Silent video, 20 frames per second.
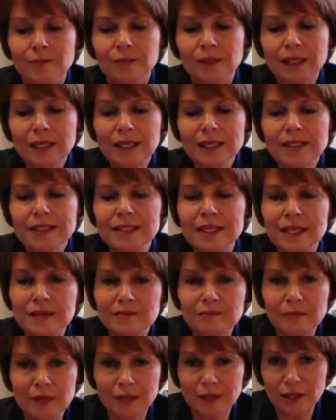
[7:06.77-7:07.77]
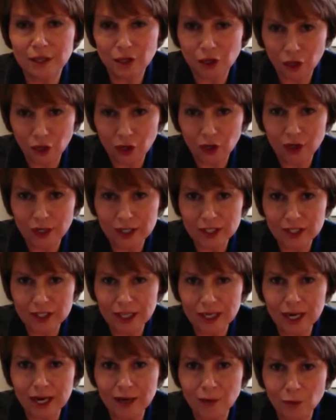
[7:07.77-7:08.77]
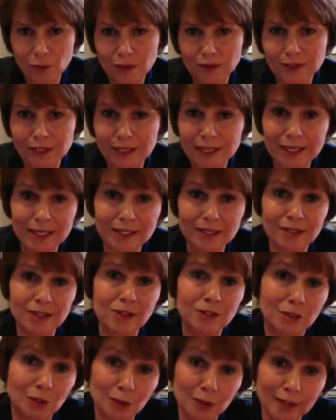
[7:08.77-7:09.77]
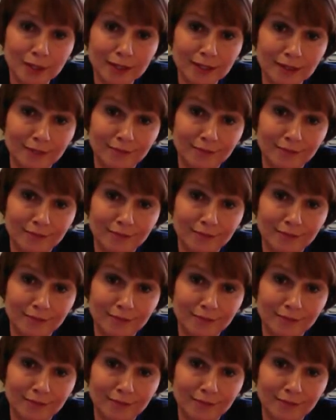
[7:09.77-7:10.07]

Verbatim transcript: Please give me the courage that I will need to do it.